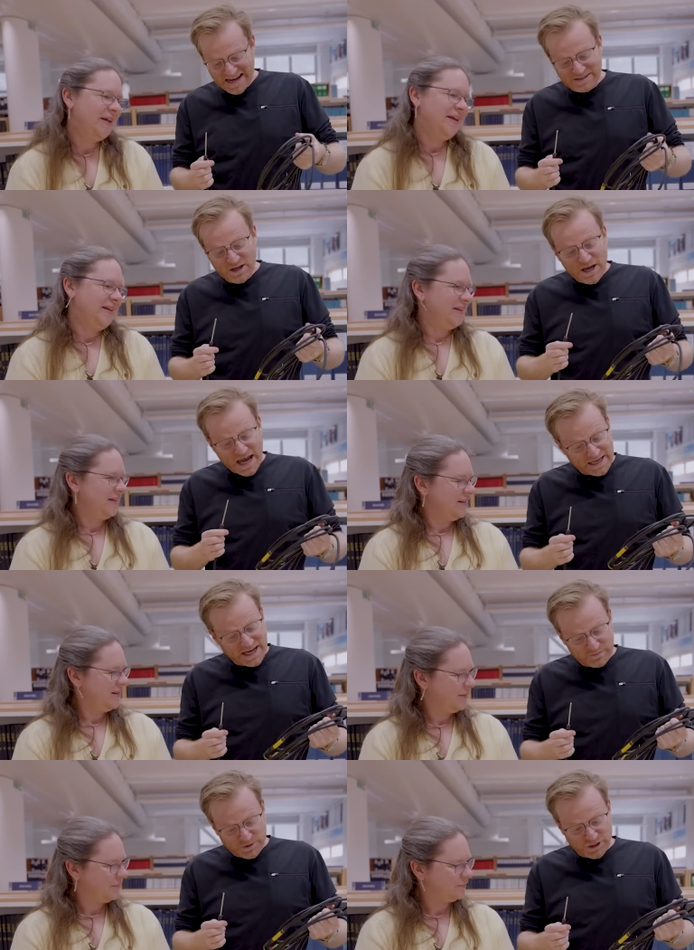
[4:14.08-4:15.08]
Speaker 1: And
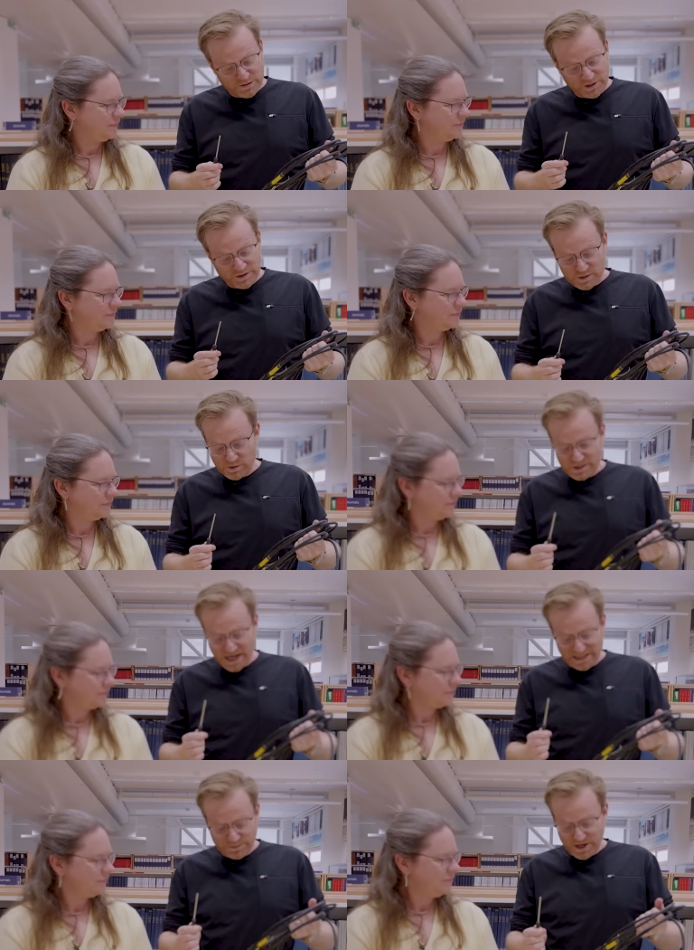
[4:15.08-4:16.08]
again, presumably this was
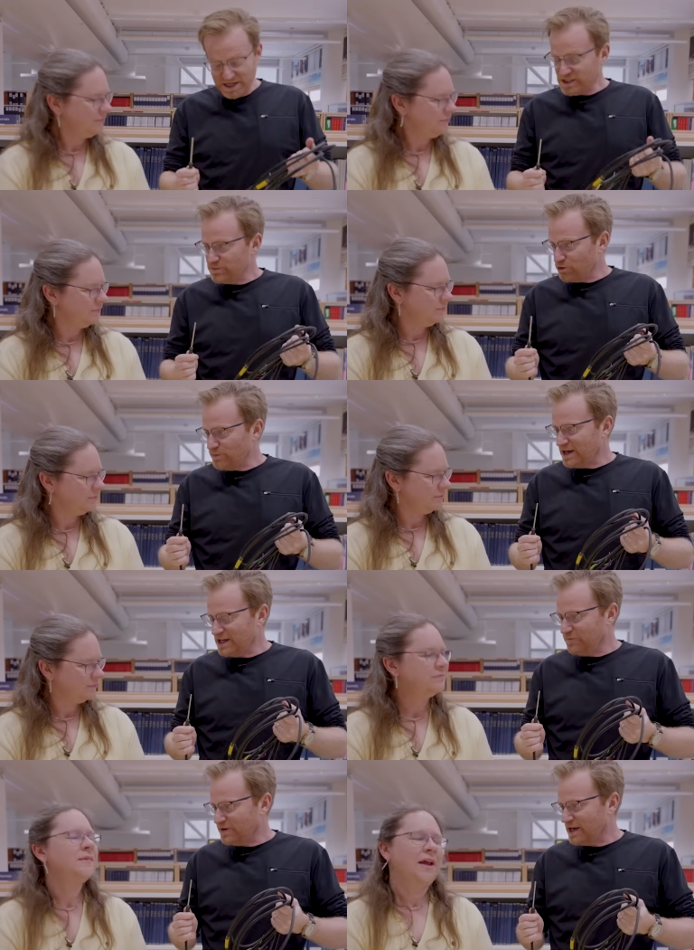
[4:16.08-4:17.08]
calibrated, brought
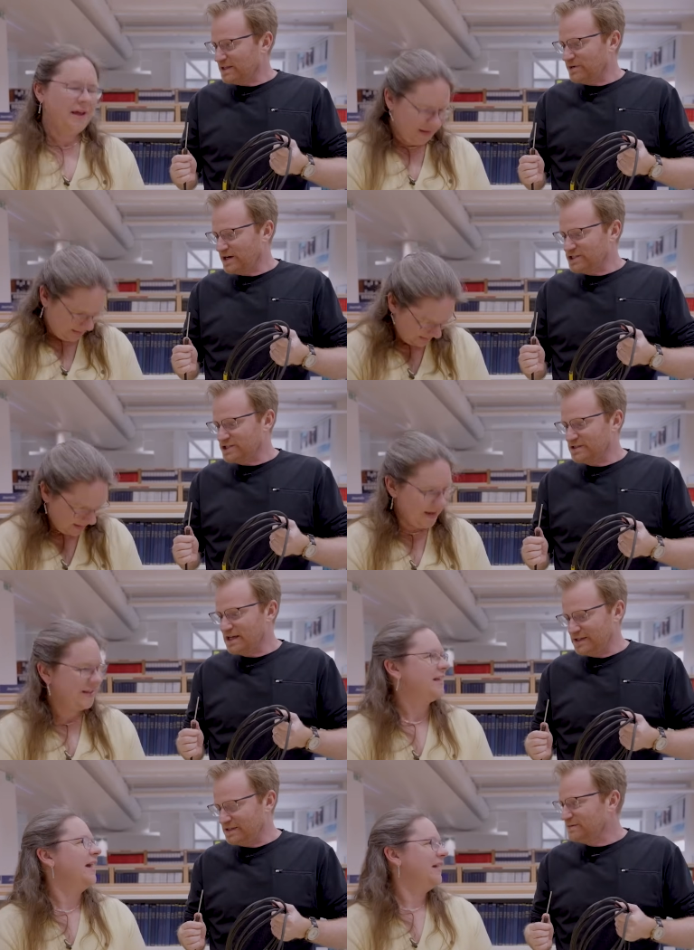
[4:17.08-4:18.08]
back here for calibration,
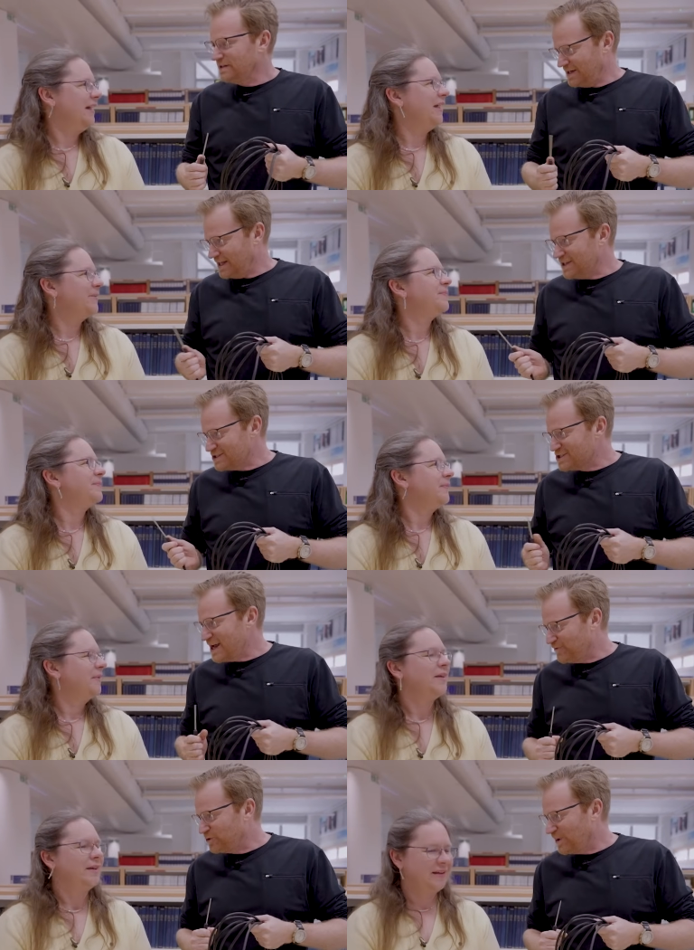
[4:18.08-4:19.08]
exactly, and then, and then
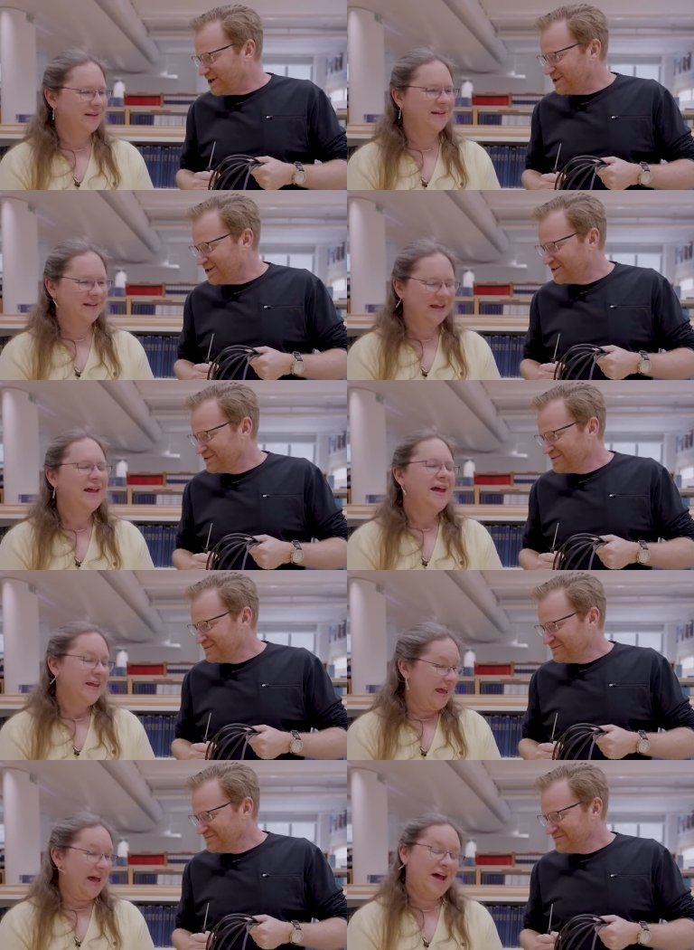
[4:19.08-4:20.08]
snaffled by you.
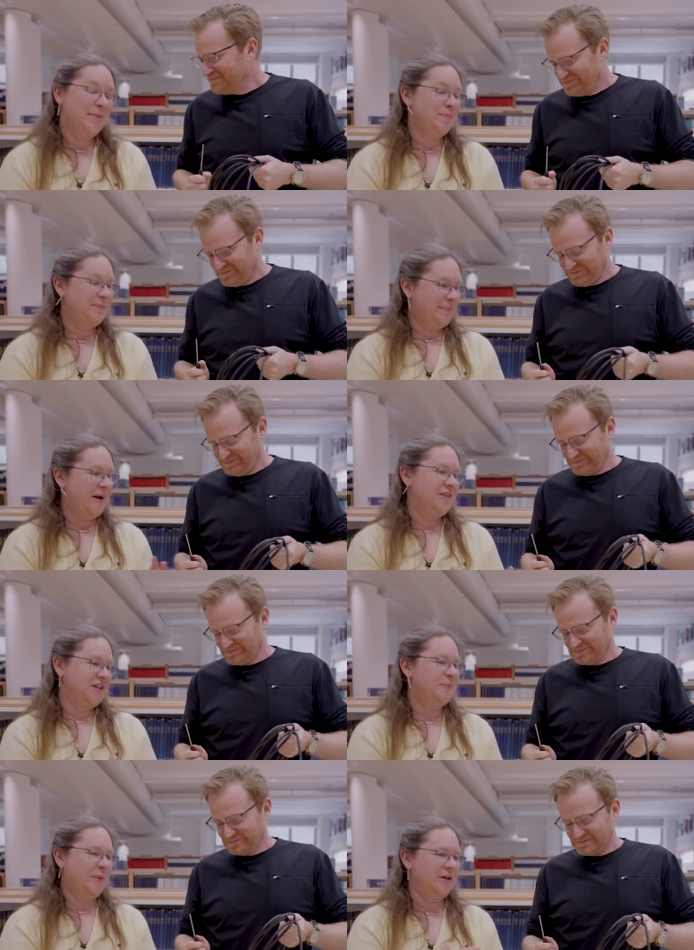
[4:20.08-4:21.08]
Speaker 2: Yeah. I mean, by
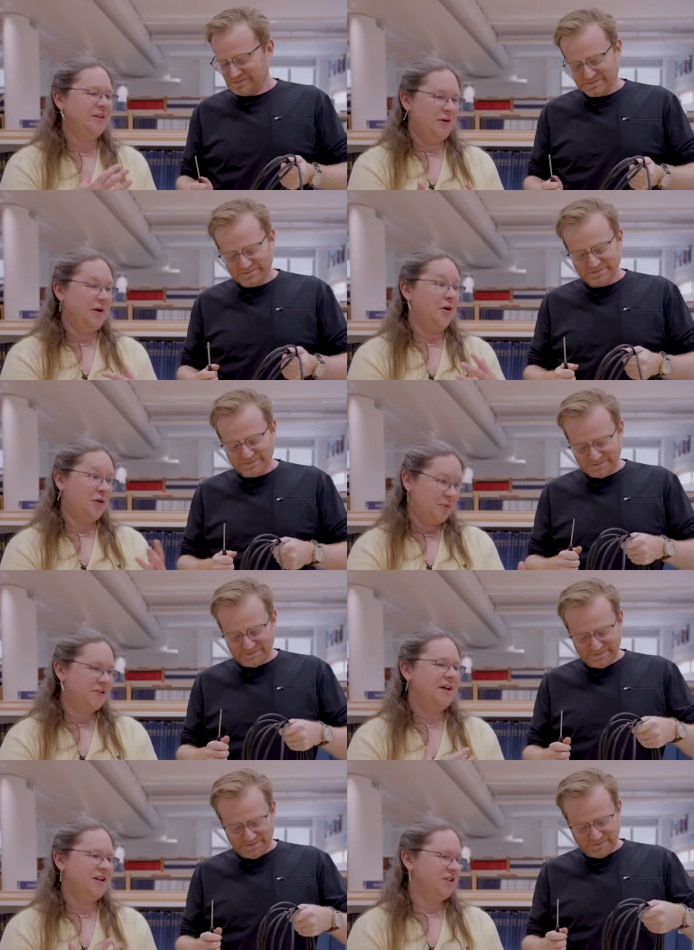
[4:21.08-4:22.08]
this point, you, our
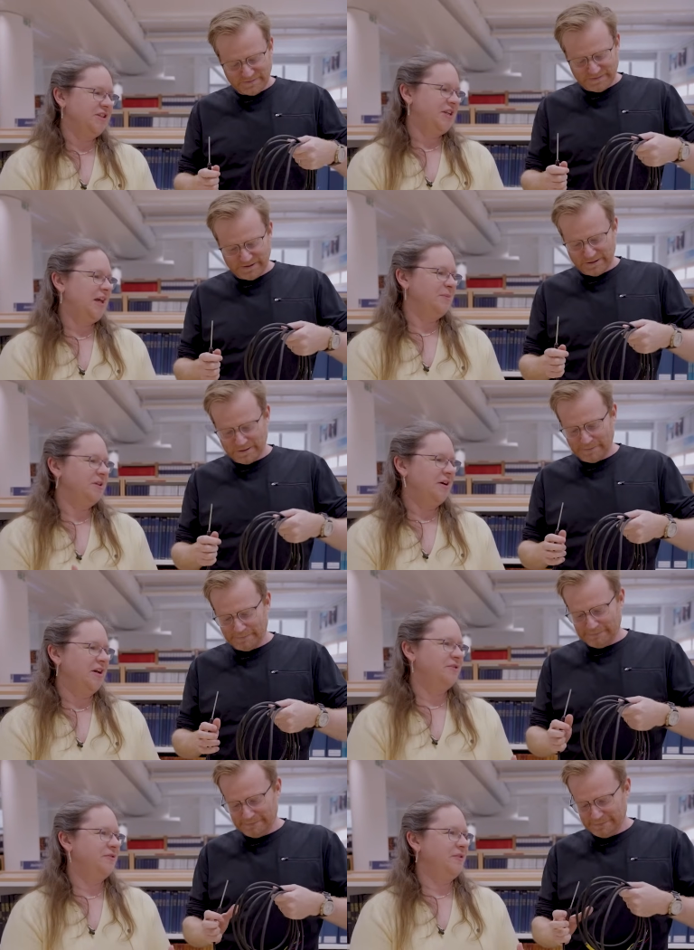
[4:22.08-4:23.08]
observations team had
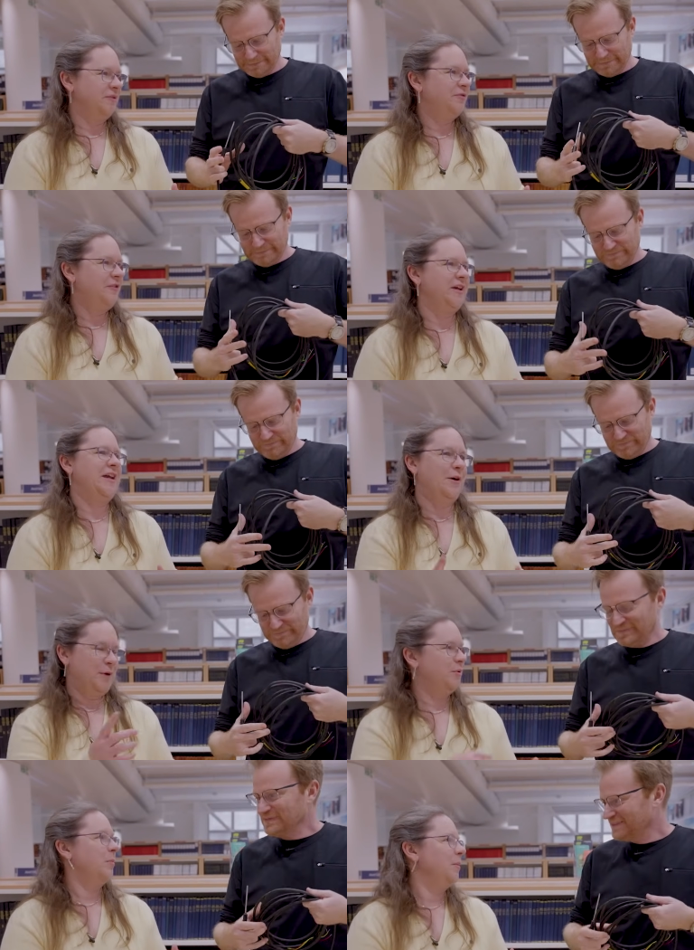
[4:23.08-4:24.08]
kind of figured out
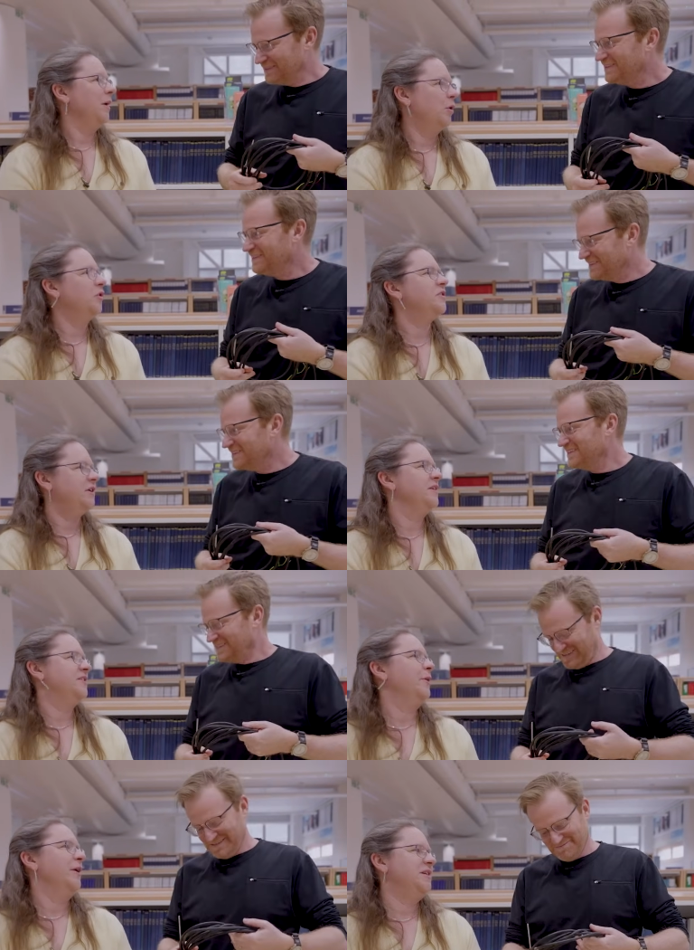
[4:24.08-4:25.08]
we'd probably want it,
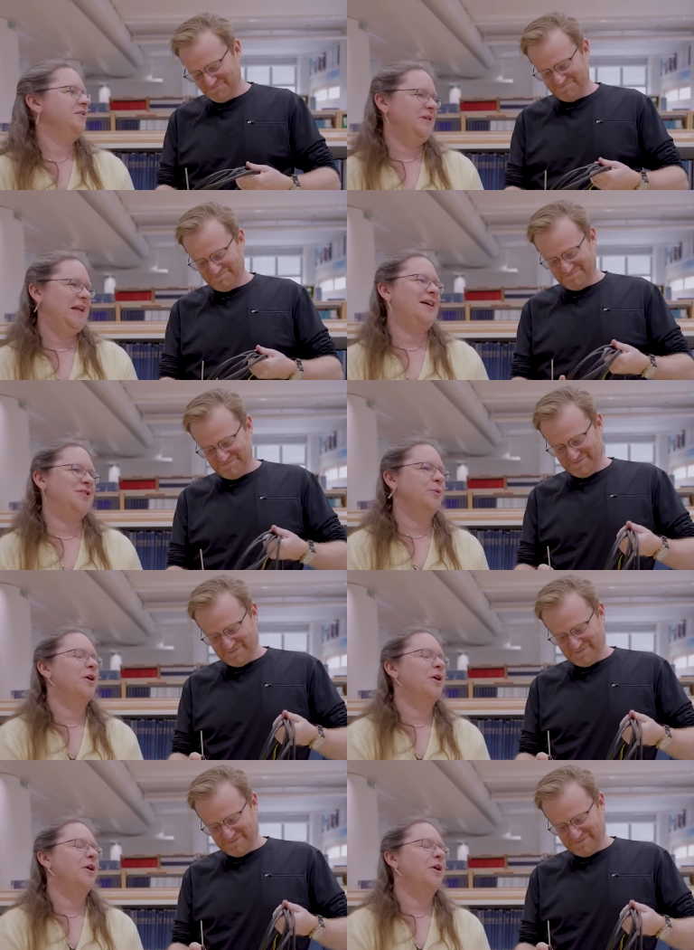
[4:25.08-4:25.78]
so I didn't really have to